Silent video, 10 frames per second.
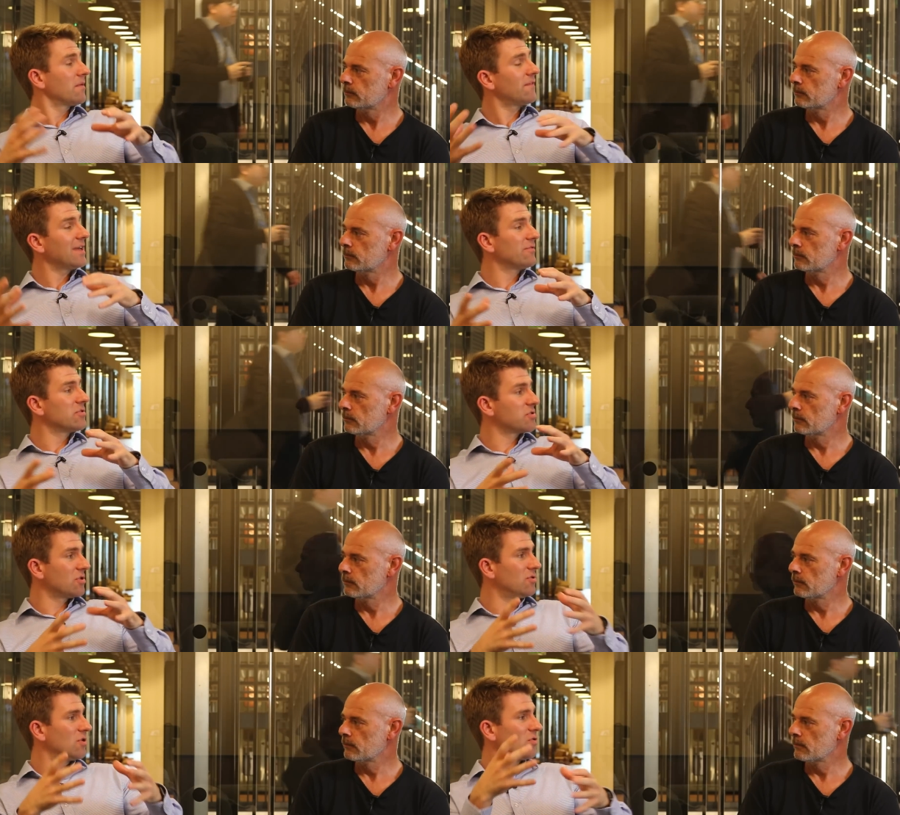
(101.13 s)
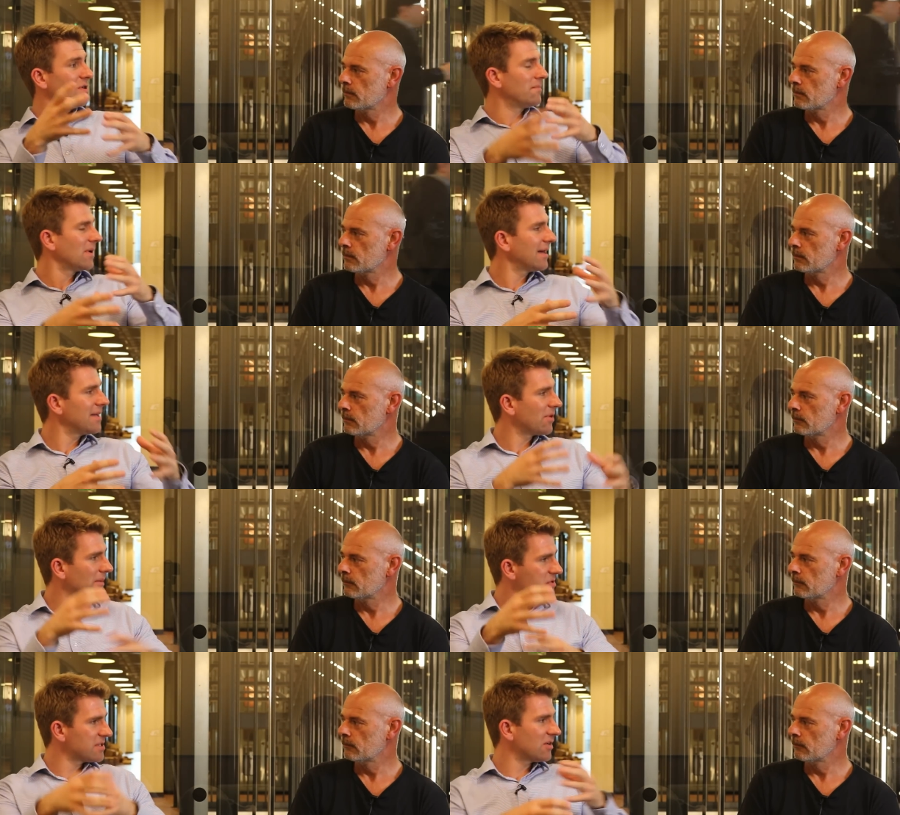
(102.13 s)
Speaker 1: of favourites that you know are in play
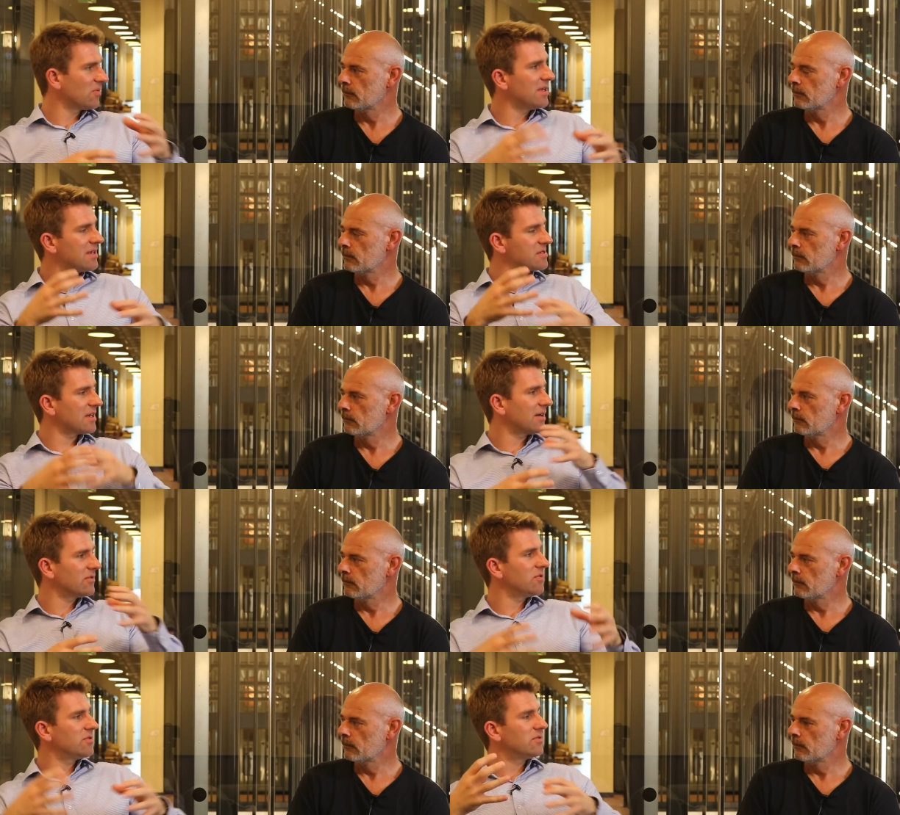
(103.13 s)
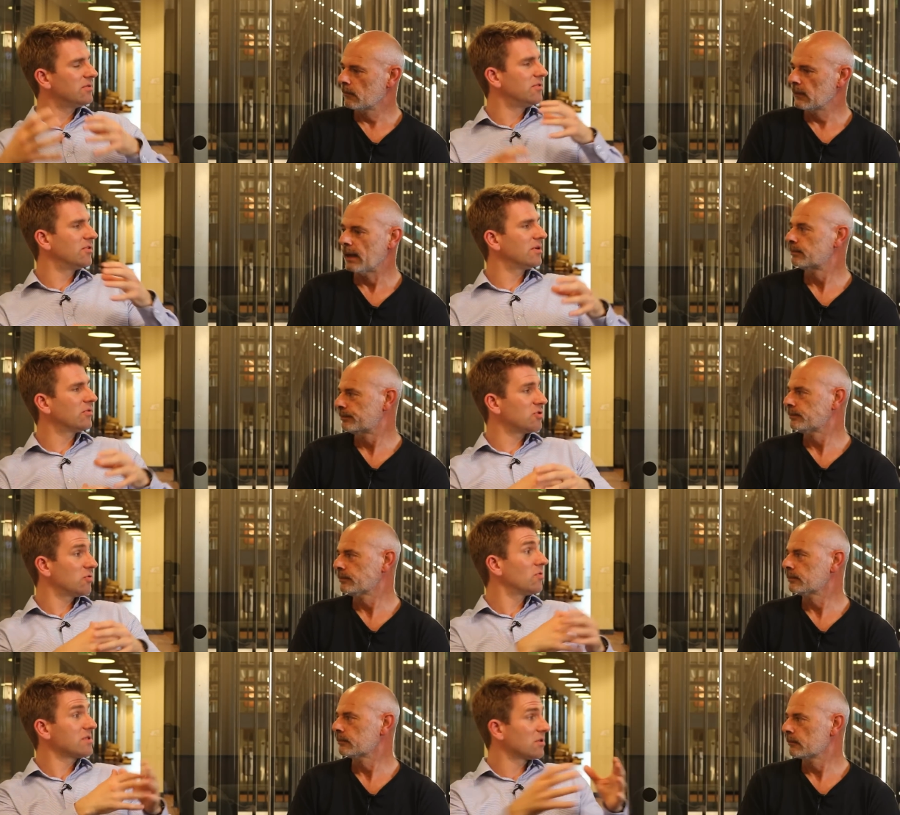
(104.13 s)
perhaps in that week. Is that how you do it, or do
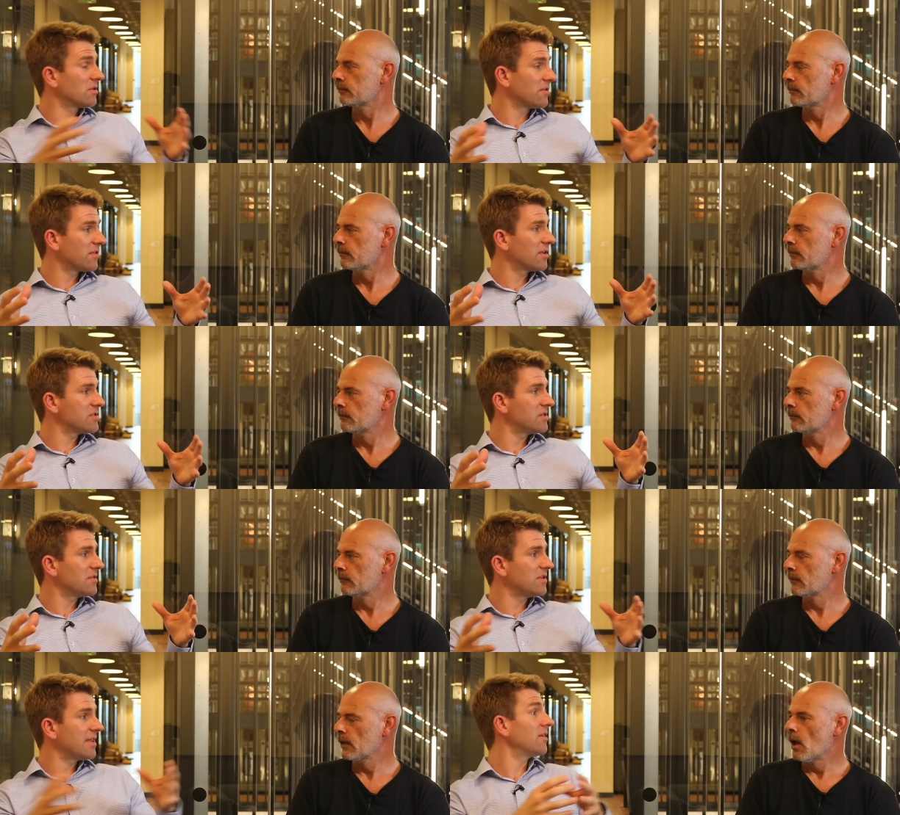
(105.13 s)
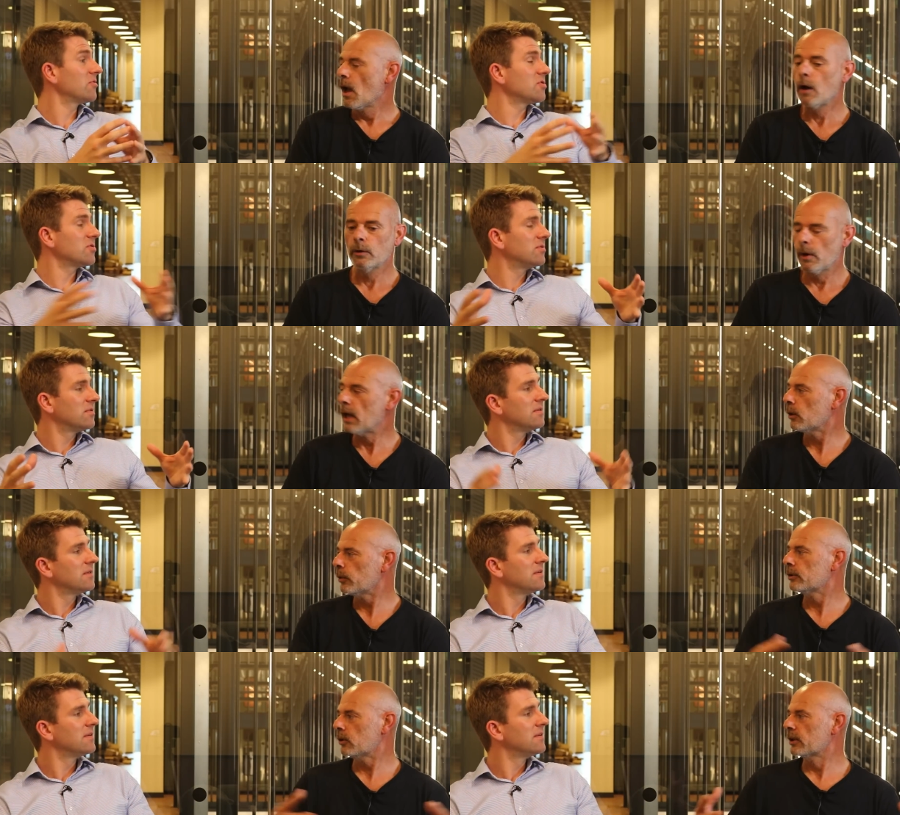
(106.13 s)
you always look at the thirty every day? Or oh no, I'll
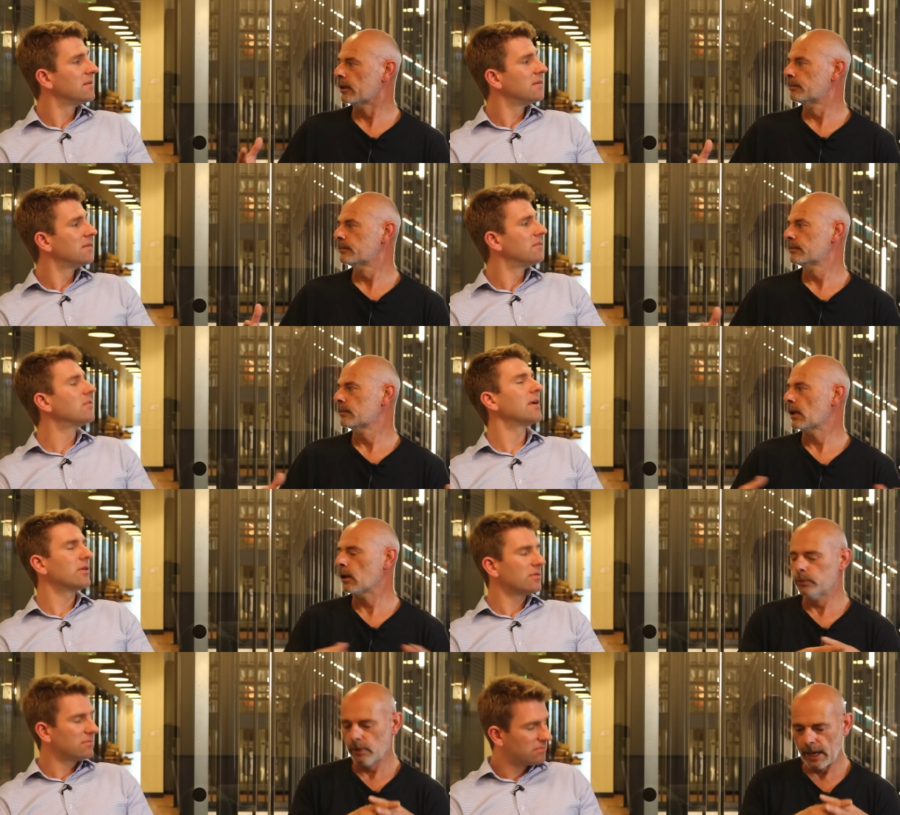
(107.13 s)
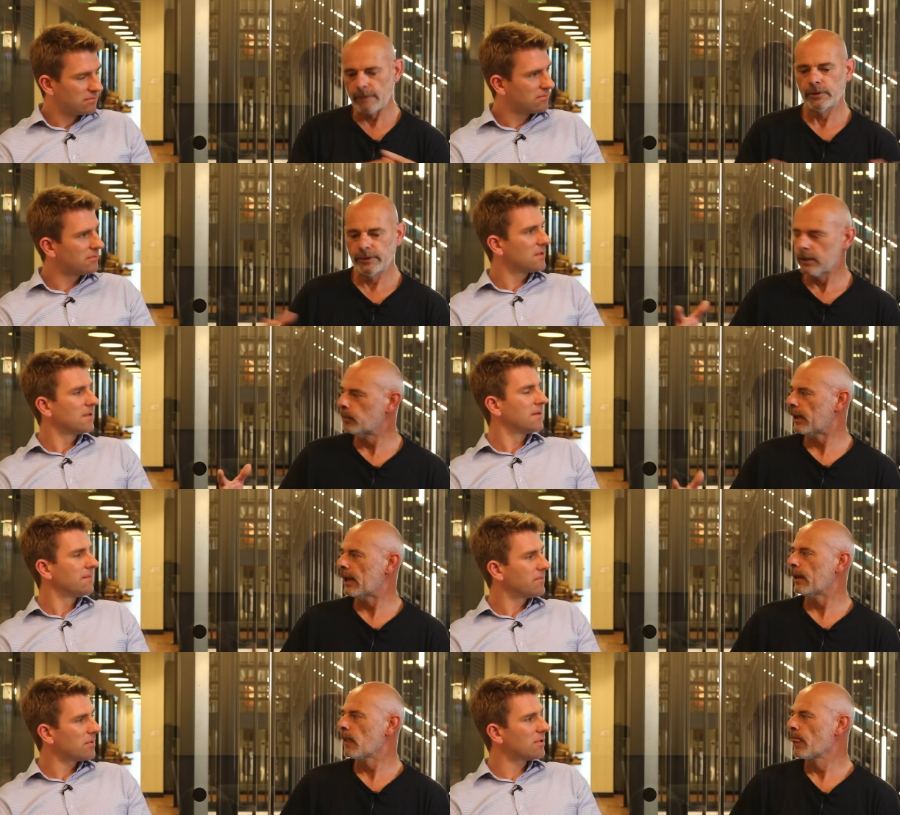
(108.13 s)
Speaker 2: always look at them. Right. I'll always look at every single
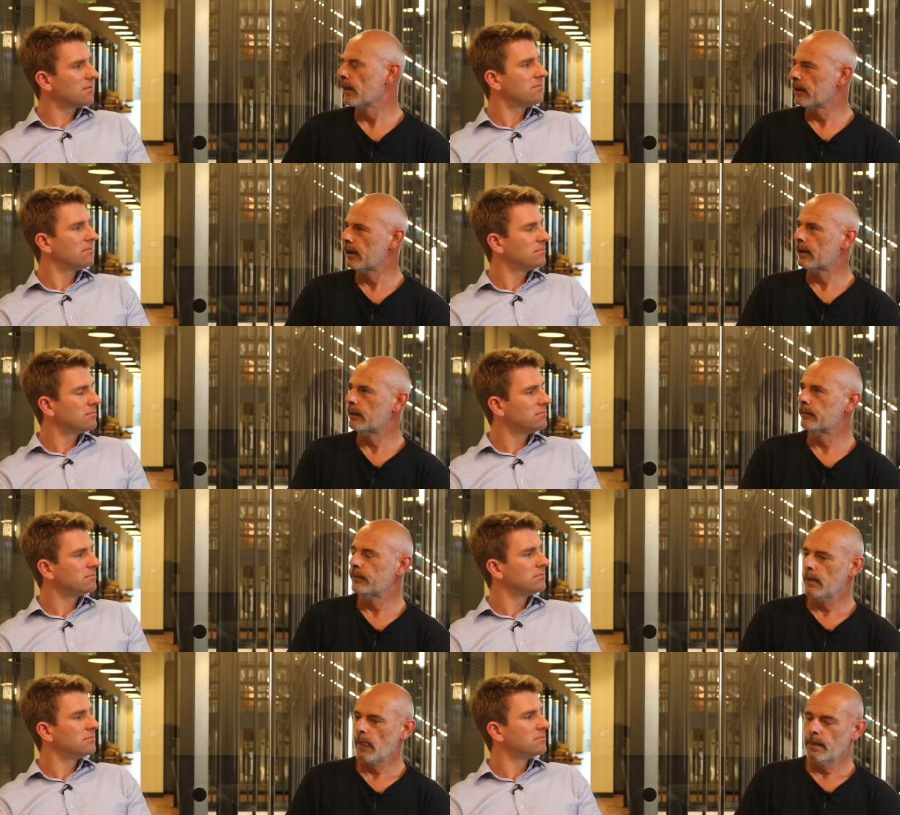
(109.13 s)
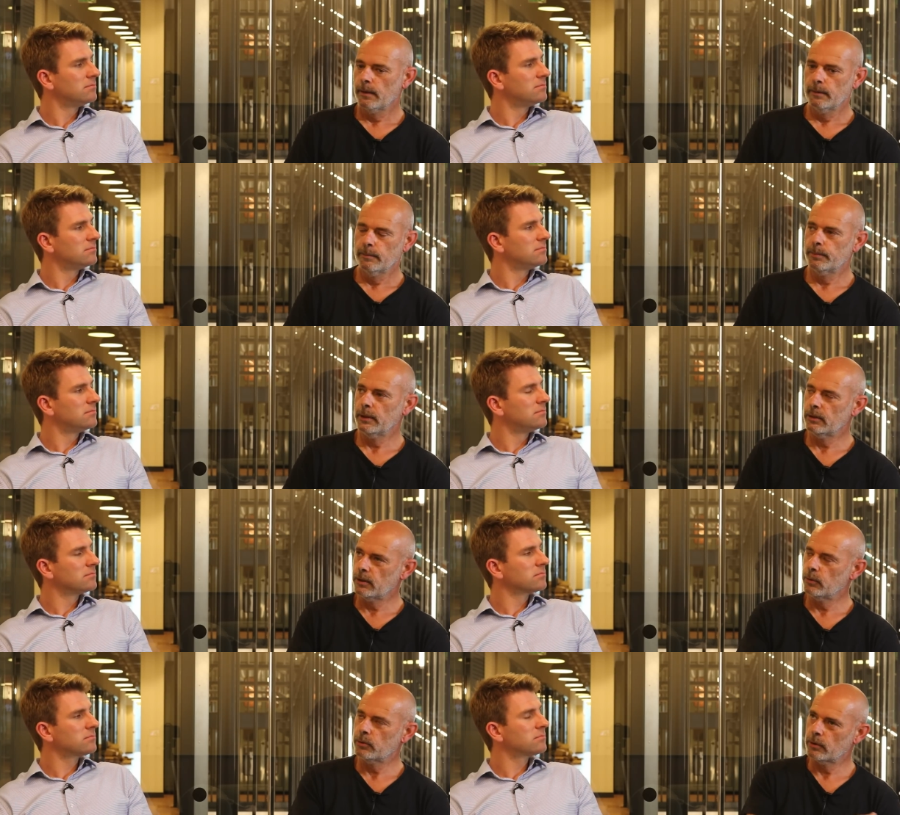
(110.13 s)
pair. Yeah. Um, but you
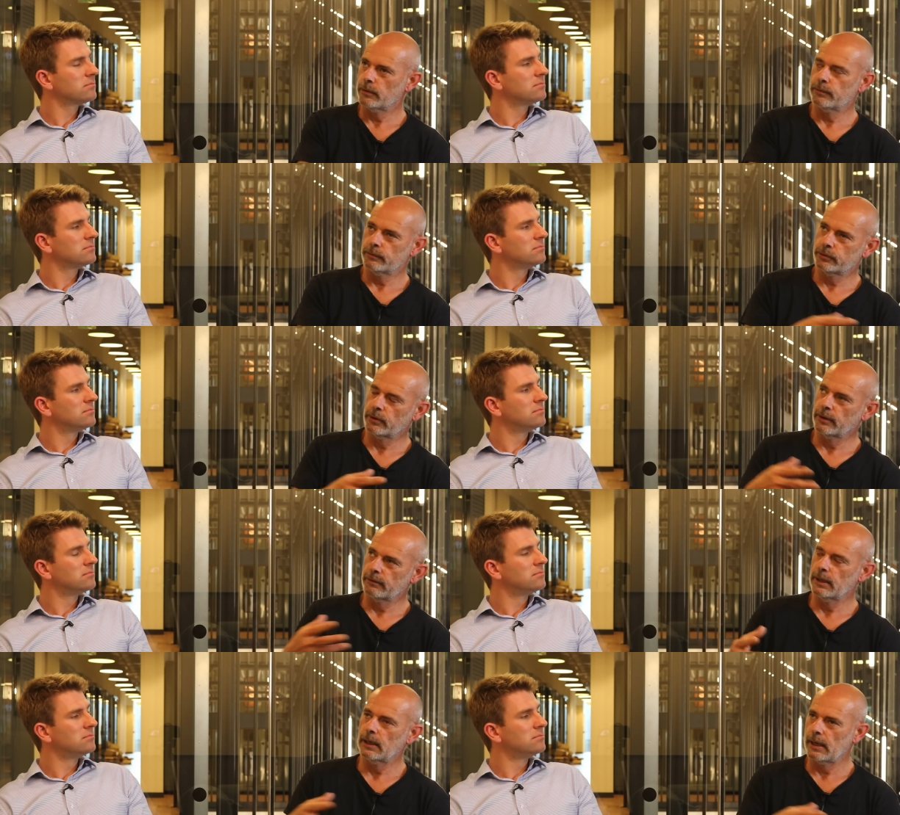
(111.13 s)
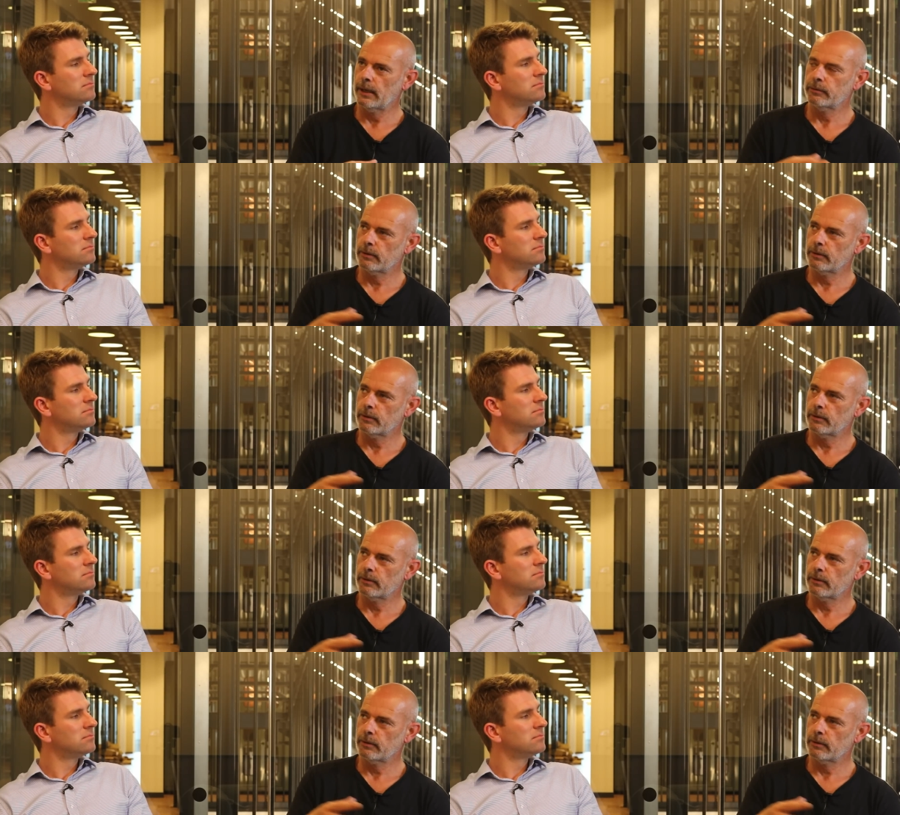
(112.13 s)
do sort of suddenly realise,